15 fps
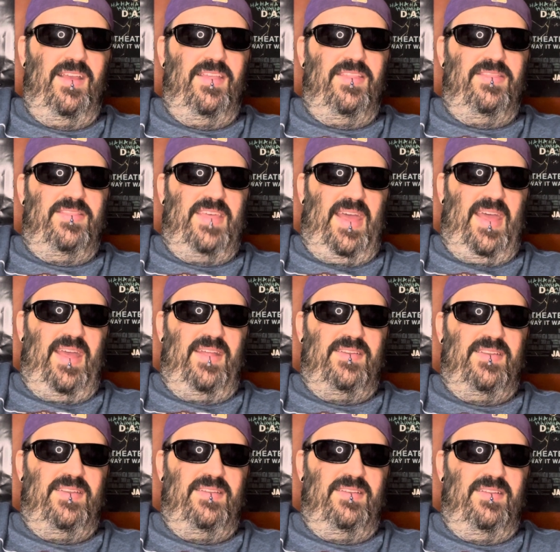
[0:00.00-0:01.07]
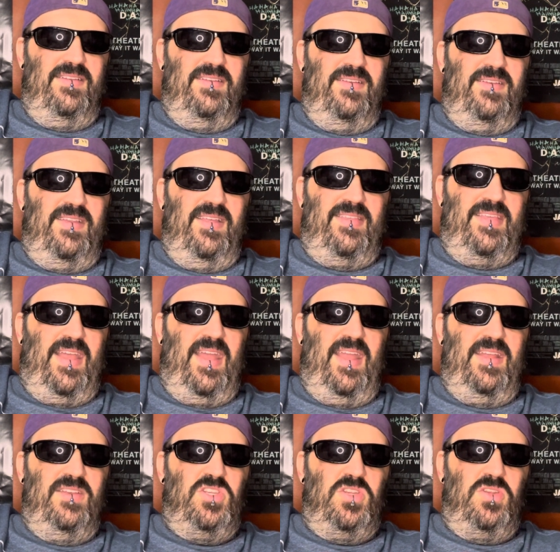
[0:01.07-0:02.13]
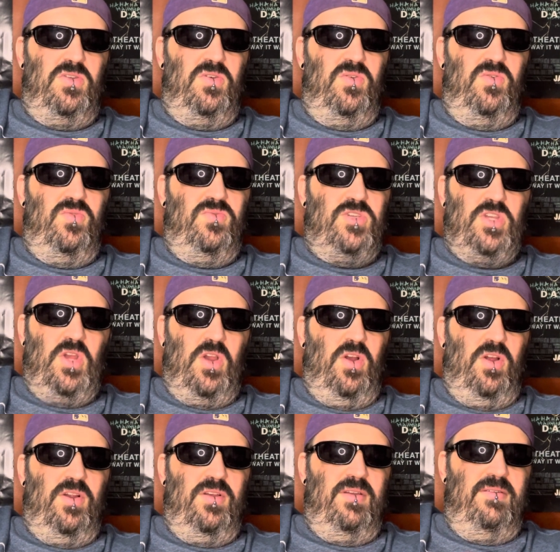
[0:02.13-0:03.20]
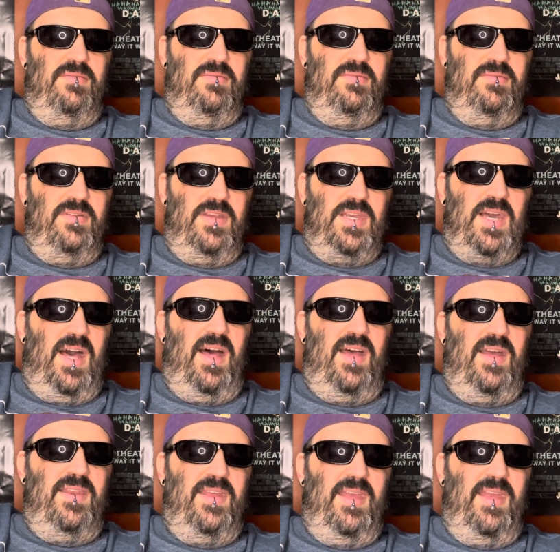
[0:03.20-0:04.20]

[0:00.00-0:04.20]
that decide to turn God